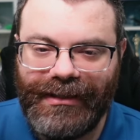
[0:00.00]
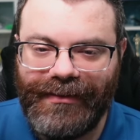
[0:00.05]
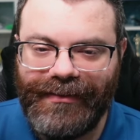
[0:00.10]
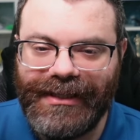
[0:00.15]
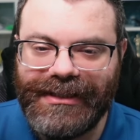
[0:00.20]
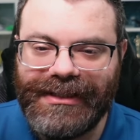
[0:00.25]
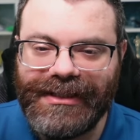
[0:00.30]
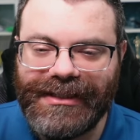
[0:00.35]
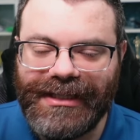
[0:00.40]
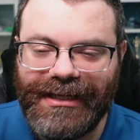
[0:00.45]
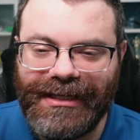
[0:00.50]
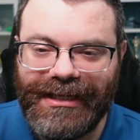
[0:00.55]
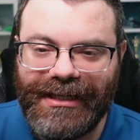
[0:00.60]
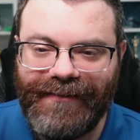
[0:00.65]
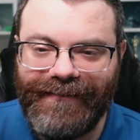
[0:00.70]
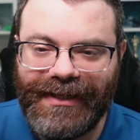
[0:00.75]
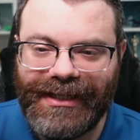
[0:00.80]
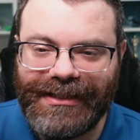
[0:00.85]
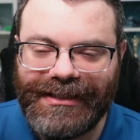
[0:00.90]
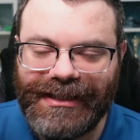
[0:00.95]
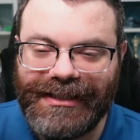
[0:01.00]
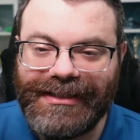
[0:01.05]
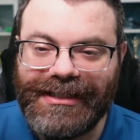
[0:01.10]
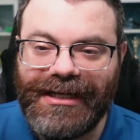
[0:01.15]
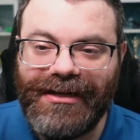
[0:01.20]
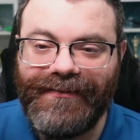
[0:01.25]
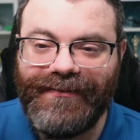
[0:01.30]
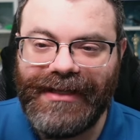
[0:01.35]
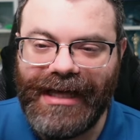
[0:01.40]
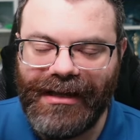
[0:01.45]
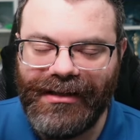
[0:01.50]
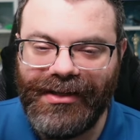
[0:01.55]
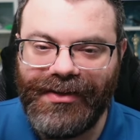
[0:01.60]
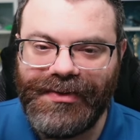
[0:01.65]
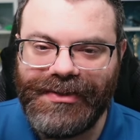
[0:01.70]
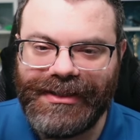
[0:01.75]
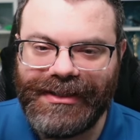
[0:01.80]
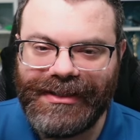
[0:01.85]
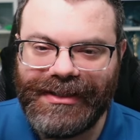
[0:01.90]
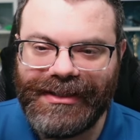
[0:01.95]
this is going to give us, instead of
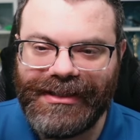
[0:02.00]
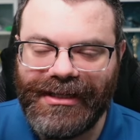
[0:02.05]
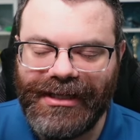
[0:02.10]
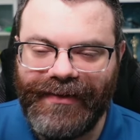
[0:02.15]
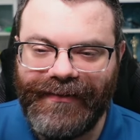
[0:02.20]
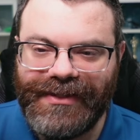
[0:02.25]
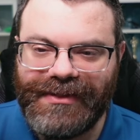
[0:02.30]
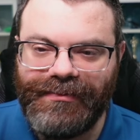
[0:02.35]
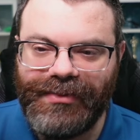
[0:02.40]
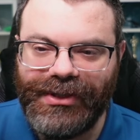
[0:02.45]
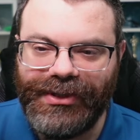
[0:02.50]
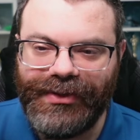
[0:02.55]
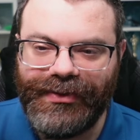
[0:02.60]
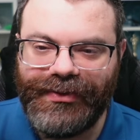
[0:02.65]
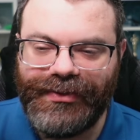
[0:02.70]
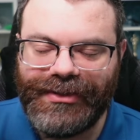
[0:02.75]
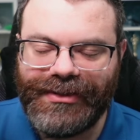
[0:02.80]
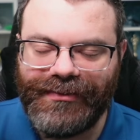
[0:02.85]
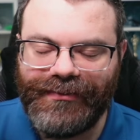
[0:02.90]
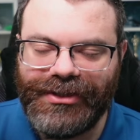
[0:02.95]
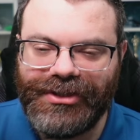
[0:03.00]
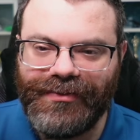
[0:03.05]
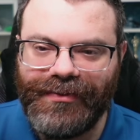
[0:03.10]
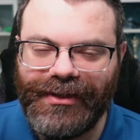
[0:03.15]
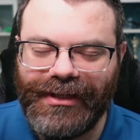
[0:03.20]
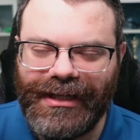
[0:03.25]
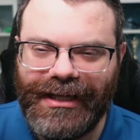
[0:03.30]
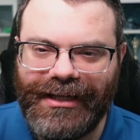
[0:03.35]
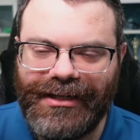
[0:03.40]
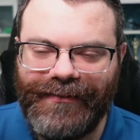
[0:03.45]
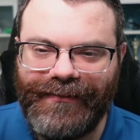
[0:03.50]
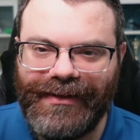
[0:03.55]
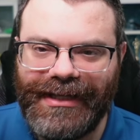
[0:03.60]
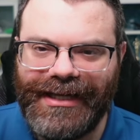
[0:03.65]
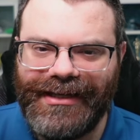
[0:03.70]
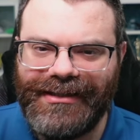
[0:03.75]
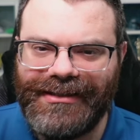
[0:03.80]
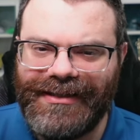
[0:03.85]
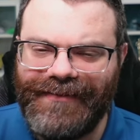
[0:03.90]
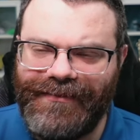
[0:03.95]
yellows, this is going to give us blues, which work kind of
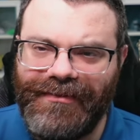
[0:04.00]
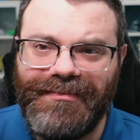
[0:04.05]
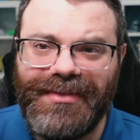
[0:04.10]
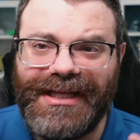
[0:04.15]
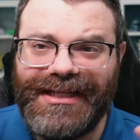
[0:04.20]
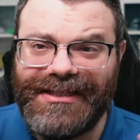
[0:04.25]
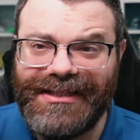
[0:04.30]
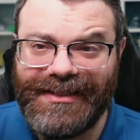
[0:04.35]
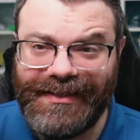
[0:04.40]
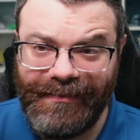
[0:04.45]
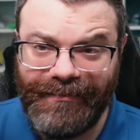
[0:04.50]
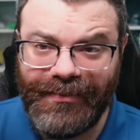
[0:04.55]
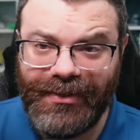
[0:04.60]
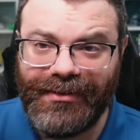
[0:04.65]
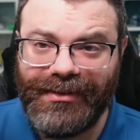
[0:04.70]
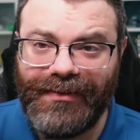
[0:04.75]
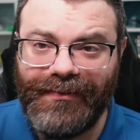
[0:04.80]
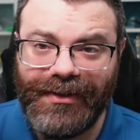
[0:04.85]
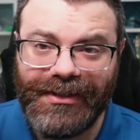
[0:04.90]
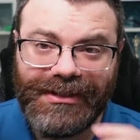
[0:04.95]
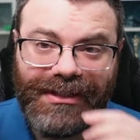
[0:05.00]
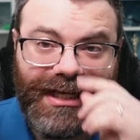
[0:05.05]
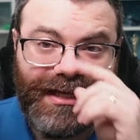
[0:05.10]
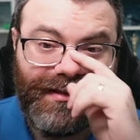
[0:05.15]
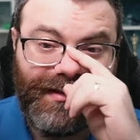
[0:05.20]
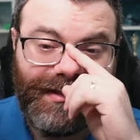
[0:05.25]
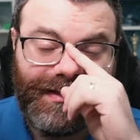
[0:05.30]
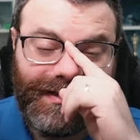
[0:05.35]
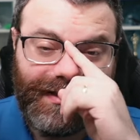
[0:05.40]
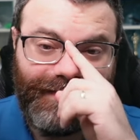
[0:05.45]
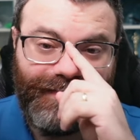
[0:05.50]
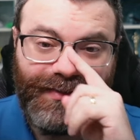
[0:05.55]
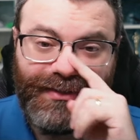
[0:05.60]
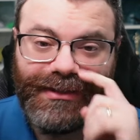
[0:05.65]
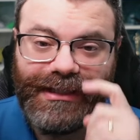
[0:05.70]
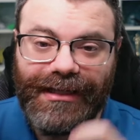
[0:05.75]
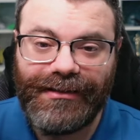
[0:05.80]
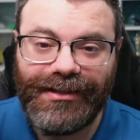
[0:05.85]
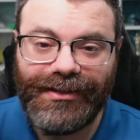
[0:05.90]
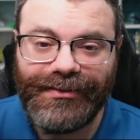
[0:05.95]
like, if you played Symble, it works like the
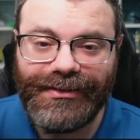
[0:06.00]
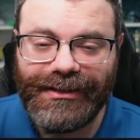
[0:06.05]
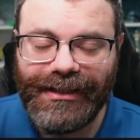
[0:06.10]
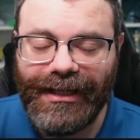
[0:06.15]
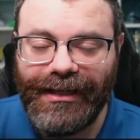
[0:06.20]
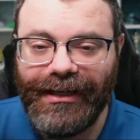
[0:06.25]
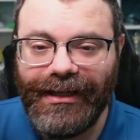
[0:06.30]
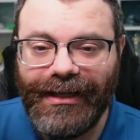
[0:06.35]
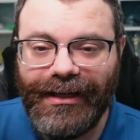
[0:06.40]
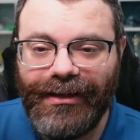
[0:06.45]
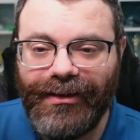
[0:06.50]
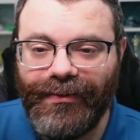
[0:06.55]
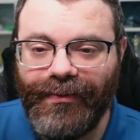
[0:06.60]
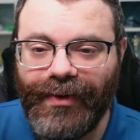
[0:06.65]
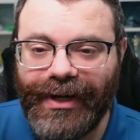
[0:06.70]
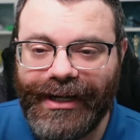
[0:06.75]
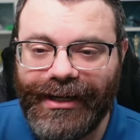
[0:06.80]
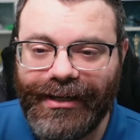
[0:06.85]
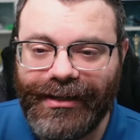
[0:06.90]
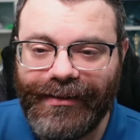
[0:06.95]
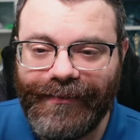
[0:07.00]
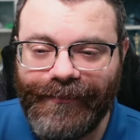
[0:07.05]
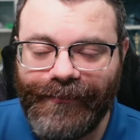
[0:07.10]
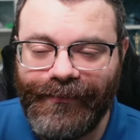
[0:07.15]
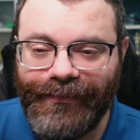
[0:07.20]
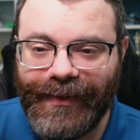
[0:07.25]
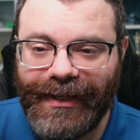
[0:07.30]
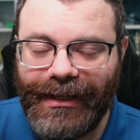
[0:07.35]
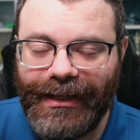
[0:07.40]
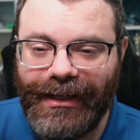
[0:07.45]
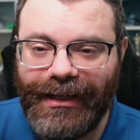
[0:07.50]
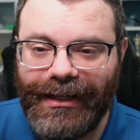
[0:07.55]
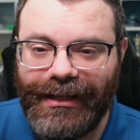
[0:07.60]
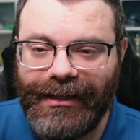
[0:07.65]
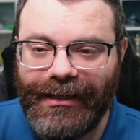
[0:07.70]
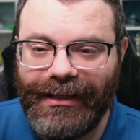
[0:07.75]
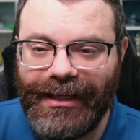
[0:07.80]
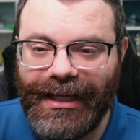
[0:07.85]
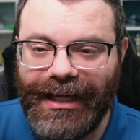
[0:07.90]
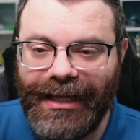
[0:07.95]
Symble yellows, where
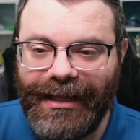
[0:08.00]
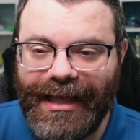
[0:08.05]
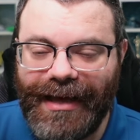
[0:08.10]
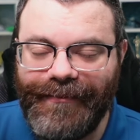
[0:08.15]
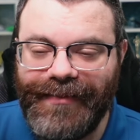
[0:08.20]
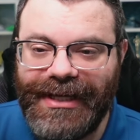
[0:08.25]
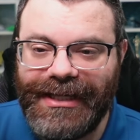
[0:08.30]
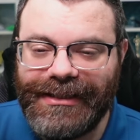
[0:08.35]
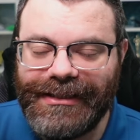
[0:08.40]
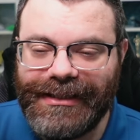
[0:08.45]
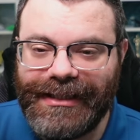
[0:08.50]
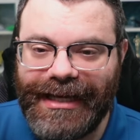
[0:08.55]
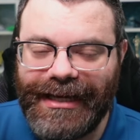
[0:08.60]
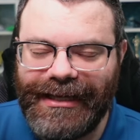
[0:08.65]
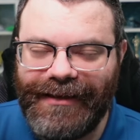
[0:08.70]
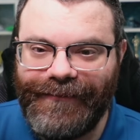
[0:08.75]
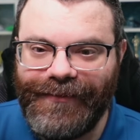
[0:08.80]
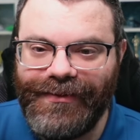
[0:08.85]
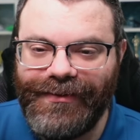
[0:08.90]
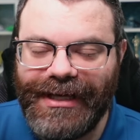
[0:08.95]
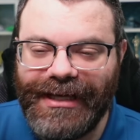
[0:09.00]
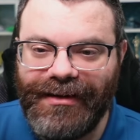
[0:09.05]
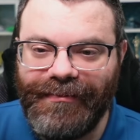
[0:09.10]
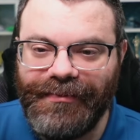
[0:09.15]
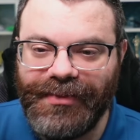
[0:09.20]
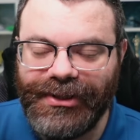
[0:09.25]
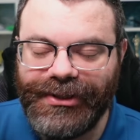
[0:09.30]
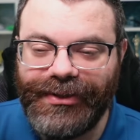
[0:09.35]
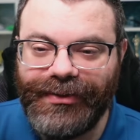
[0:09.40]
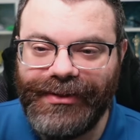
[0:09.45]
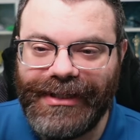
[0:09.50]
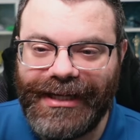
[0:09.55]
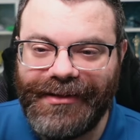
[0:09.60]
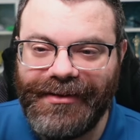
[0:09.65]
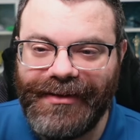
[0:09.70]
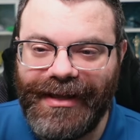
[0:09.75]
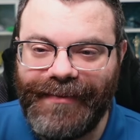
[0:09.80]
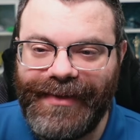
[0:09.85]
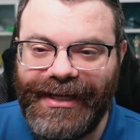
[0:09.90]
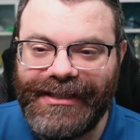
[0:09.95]
that means that if you get a blue
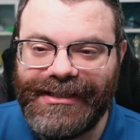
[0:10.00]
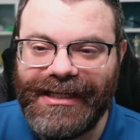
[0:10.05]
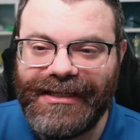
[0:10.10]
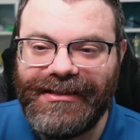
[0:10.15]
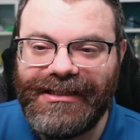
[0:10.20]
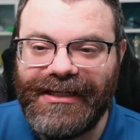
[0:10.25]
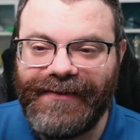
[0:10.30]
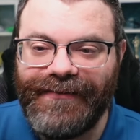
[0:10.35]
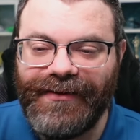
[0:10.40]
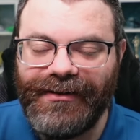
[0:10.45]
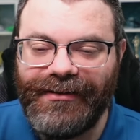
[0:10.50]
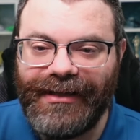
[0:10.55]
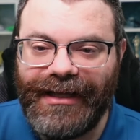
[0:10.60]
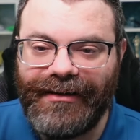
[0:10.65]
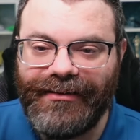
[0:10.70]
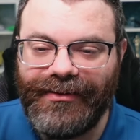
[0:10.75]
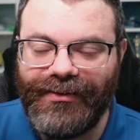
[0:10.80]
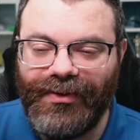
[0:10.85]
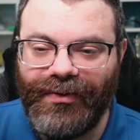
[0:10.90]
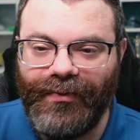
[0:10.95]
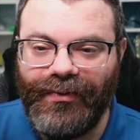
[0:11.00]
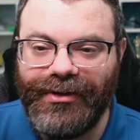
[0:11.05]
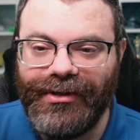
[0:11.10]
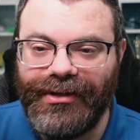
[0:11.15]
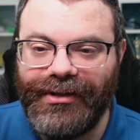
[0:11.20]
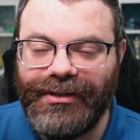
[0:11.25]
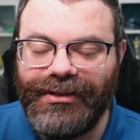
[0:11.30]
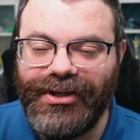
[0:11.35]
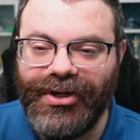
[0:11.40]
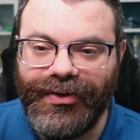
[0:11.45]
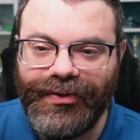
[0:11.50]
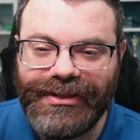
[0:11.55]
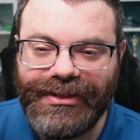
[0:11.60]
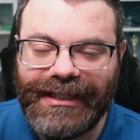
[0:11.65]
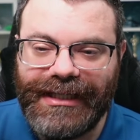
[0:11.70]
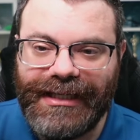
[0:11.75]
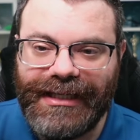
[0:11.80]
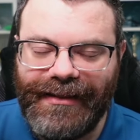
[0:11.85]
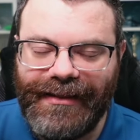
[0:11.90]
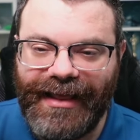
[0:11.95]
letter, that means a different letter in the word goes
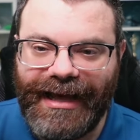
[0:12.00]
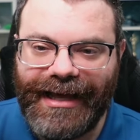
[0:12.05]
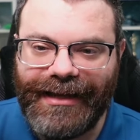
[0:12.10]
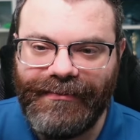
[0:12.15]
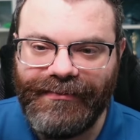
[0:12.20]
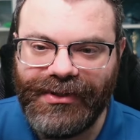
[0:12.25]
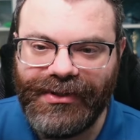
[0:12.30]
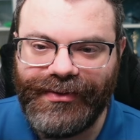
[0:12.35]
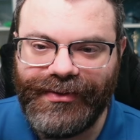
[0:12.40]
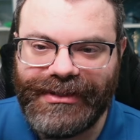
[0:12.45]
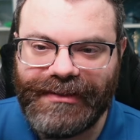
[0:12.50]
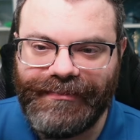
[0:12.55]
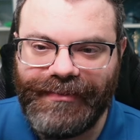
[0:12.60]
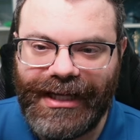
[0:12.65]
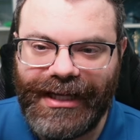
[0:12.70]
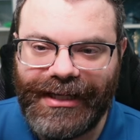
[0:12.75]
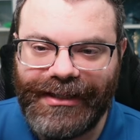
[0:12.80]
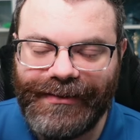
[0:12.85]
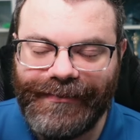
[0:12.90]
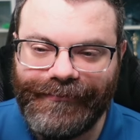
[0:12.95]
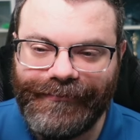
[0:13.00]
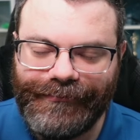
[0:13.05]
in that blue spot.